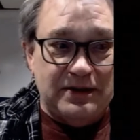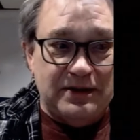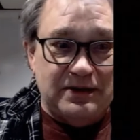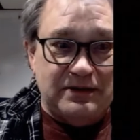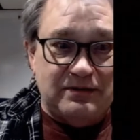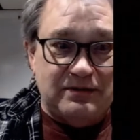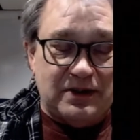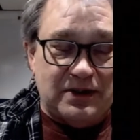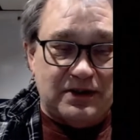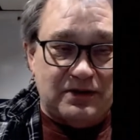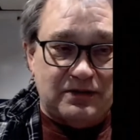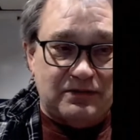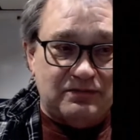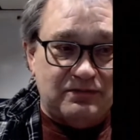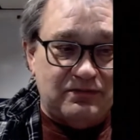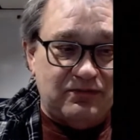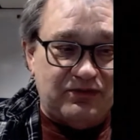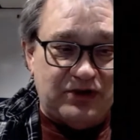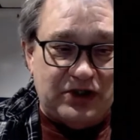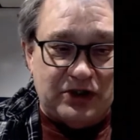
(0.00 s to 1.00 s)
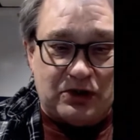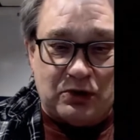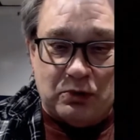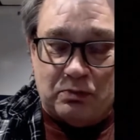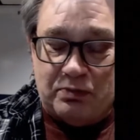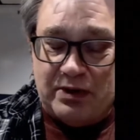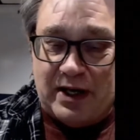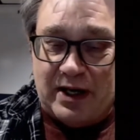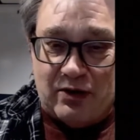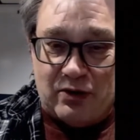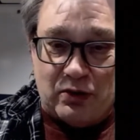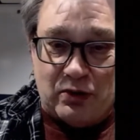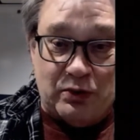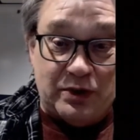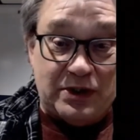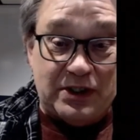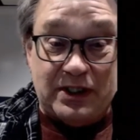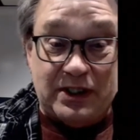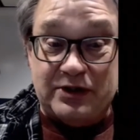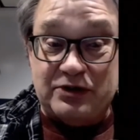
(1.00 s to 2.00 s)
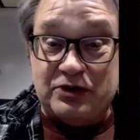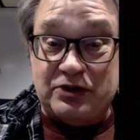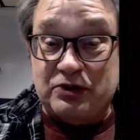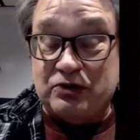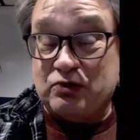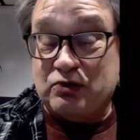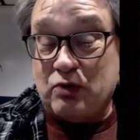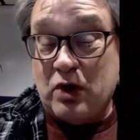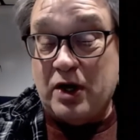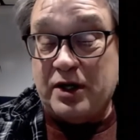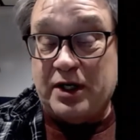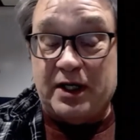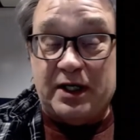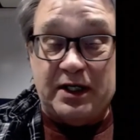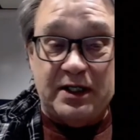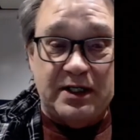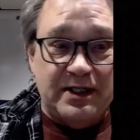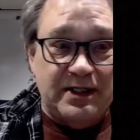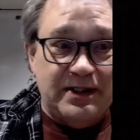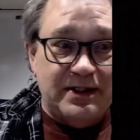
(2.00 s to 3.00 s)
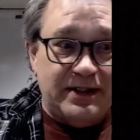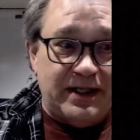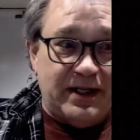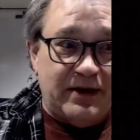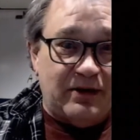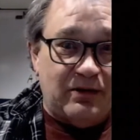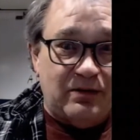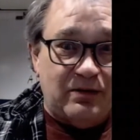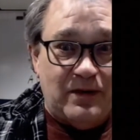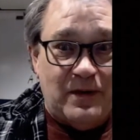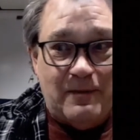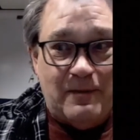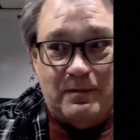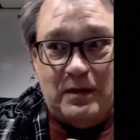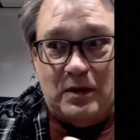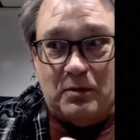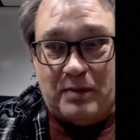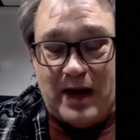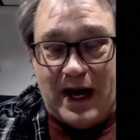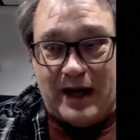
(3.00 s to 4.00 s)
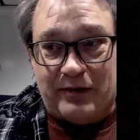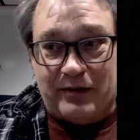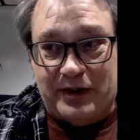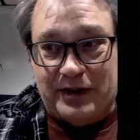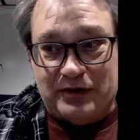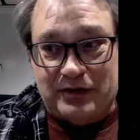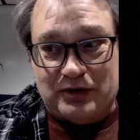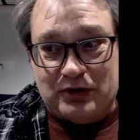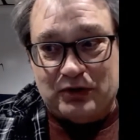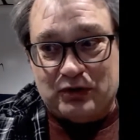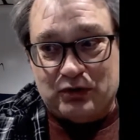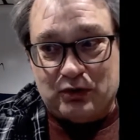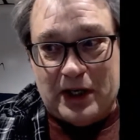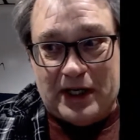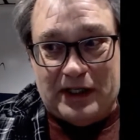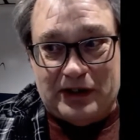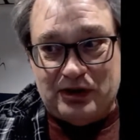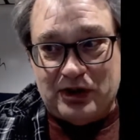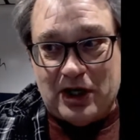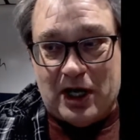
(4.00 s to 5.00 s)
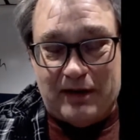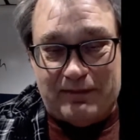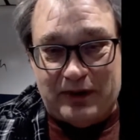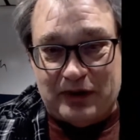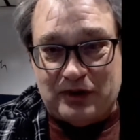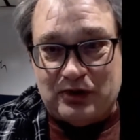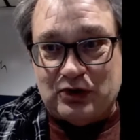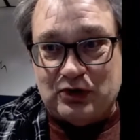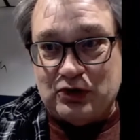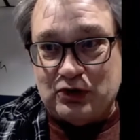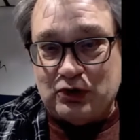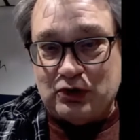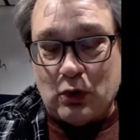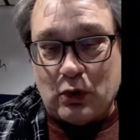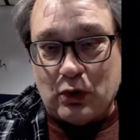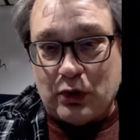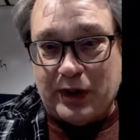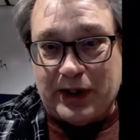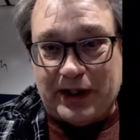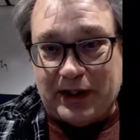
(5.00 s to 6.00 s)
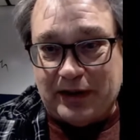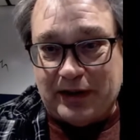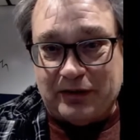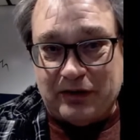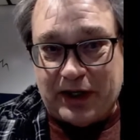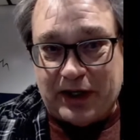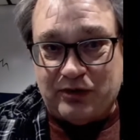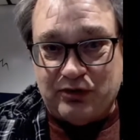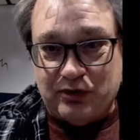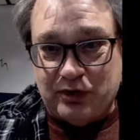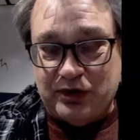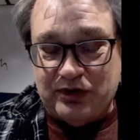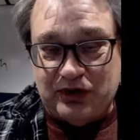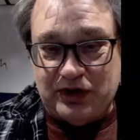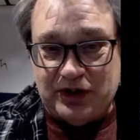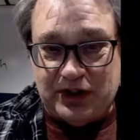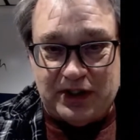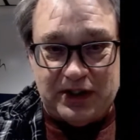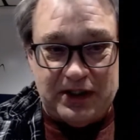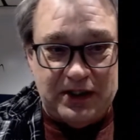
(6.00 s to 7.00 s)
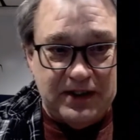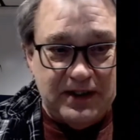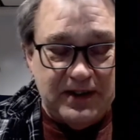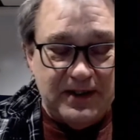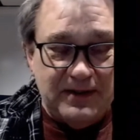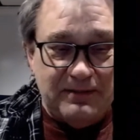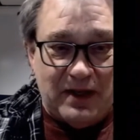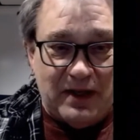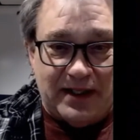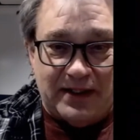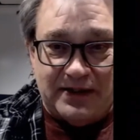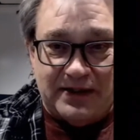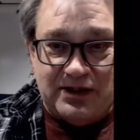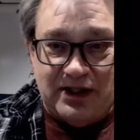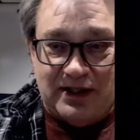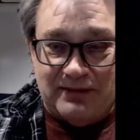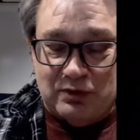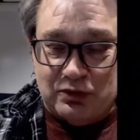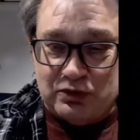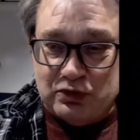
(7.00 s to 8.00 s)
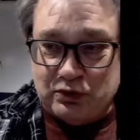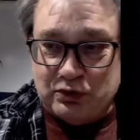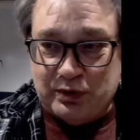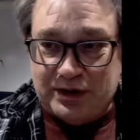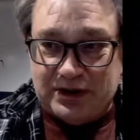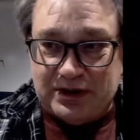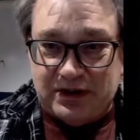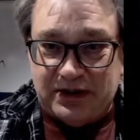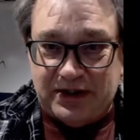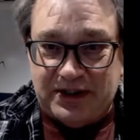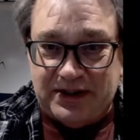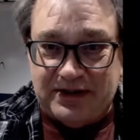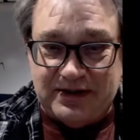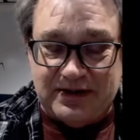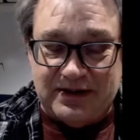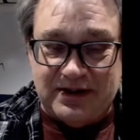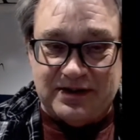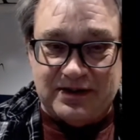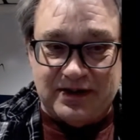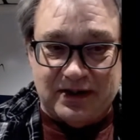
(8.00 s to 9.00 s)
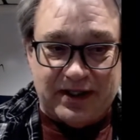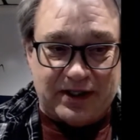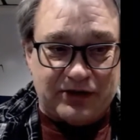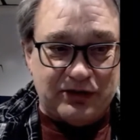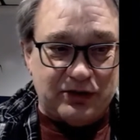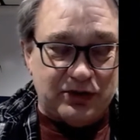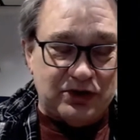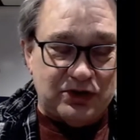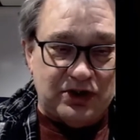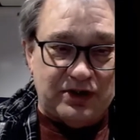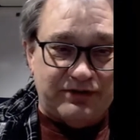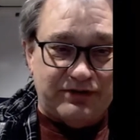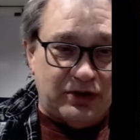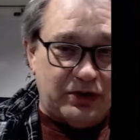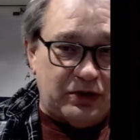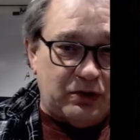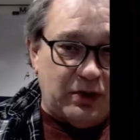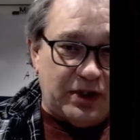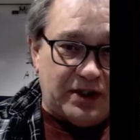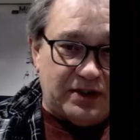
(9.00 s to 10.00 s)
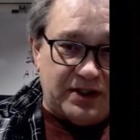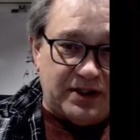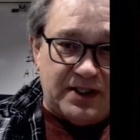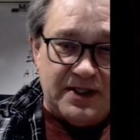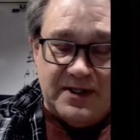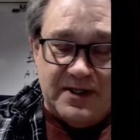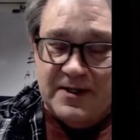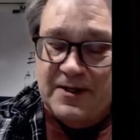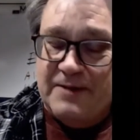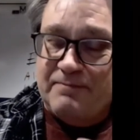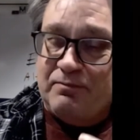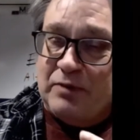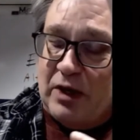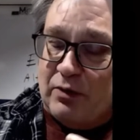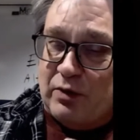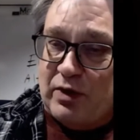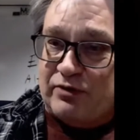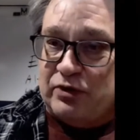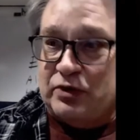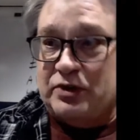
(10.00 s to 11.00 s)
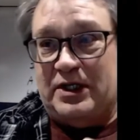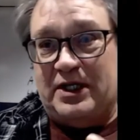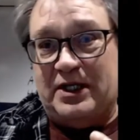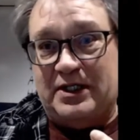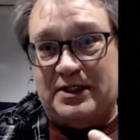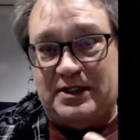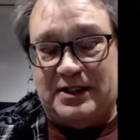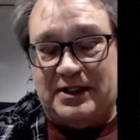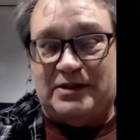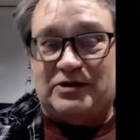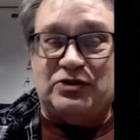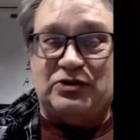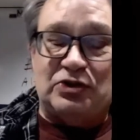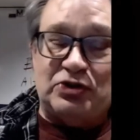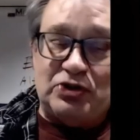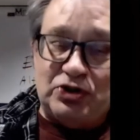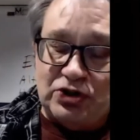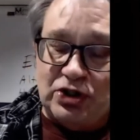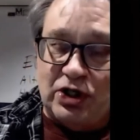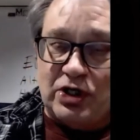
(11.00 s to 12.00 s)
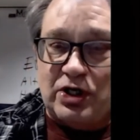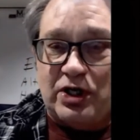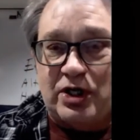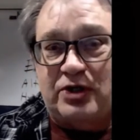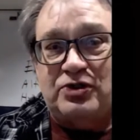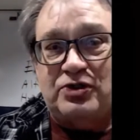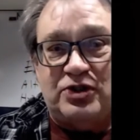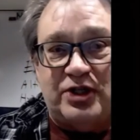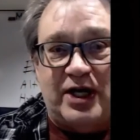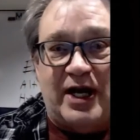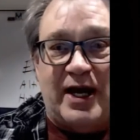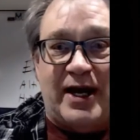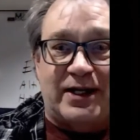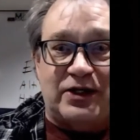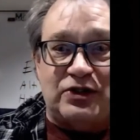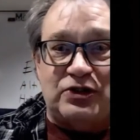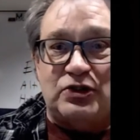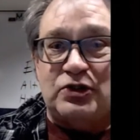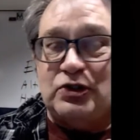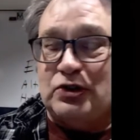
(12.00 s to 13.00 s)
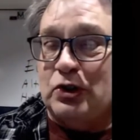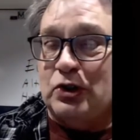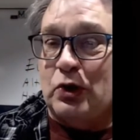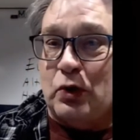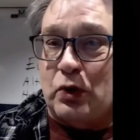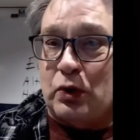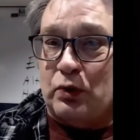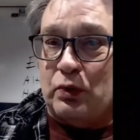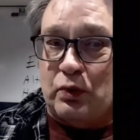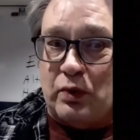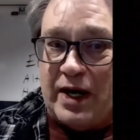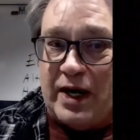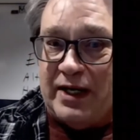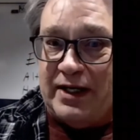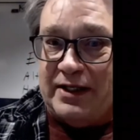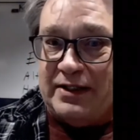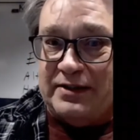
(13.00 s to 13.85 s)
the vehicle power when the engine is running. Now, battery does a great job at storing electricity, and it's able to release this electricity very quickly. However, it needs to charge at a slower rate.